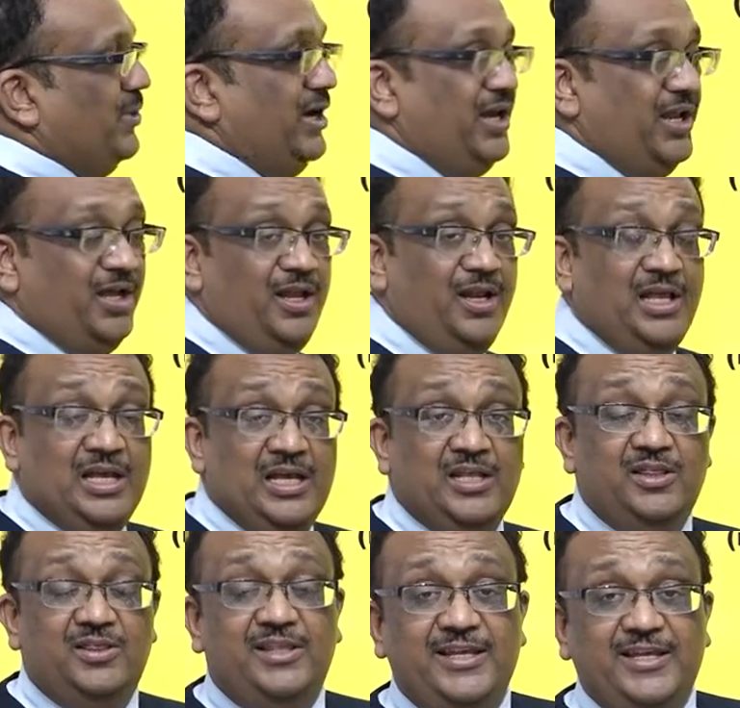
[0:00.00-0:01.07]
my dear,
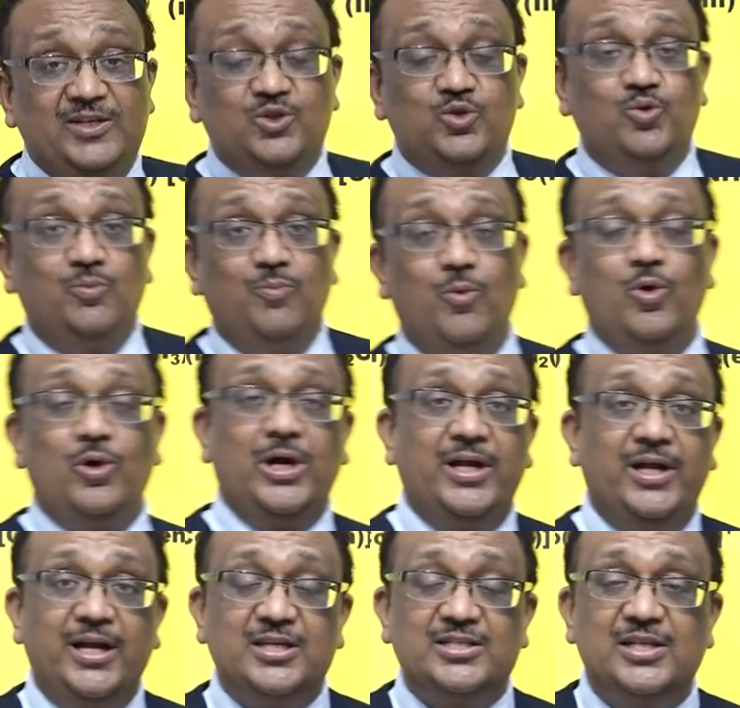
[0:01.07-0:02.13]
these two
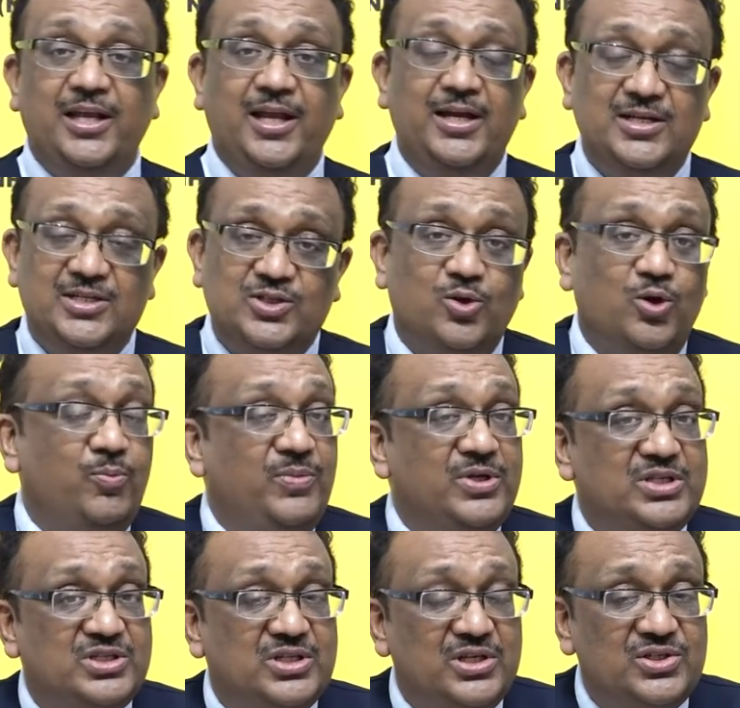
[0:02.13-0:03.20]
monodentate ligands could be
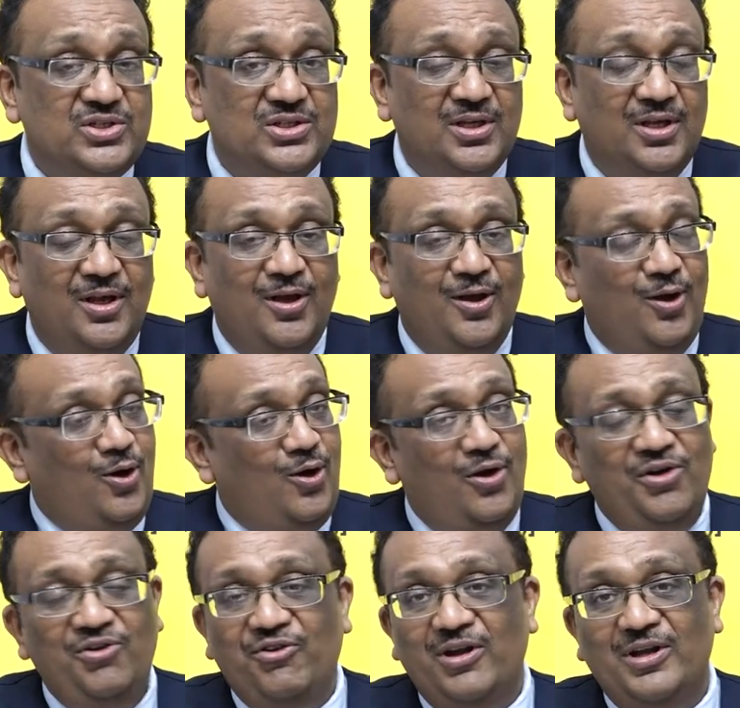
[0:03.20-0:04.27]
cis
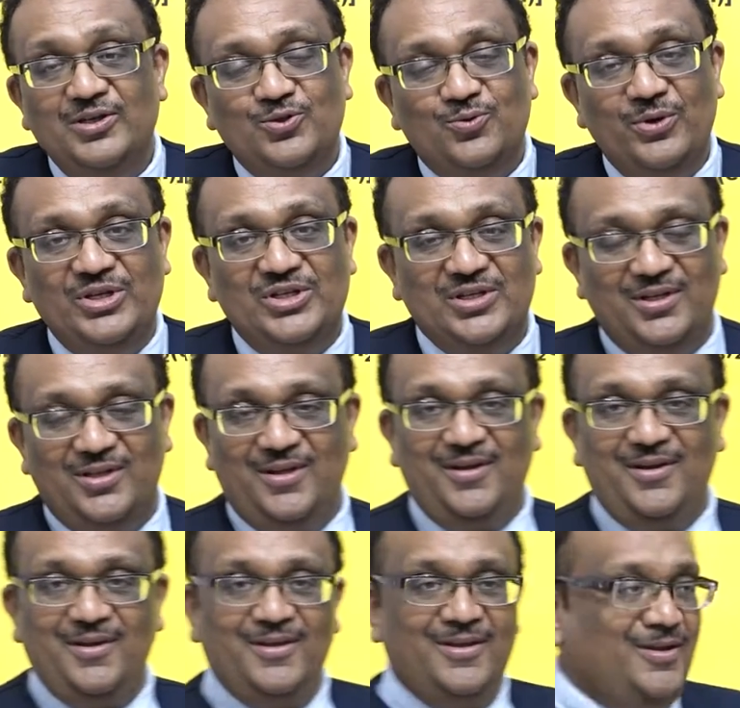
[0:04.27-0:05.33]
or trans to each other.
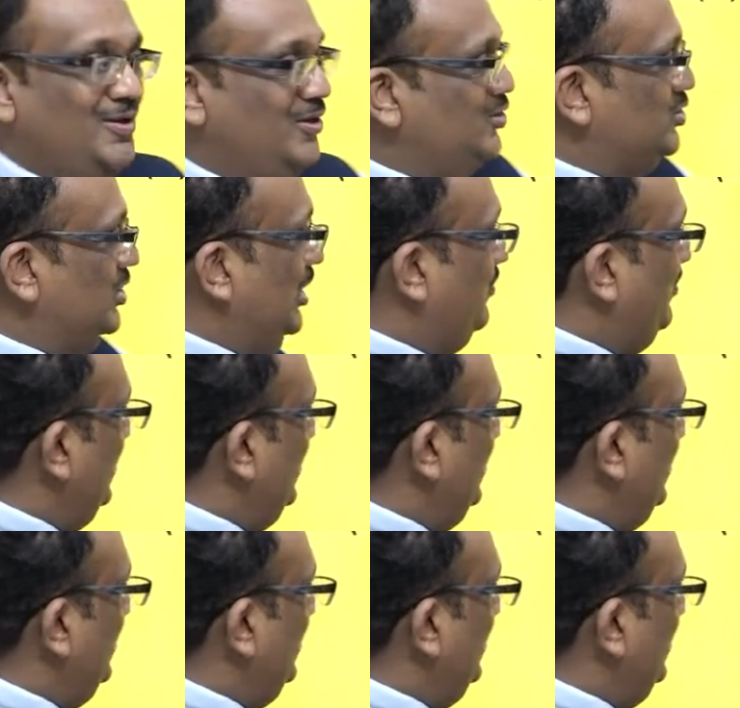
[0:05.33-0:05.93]
So let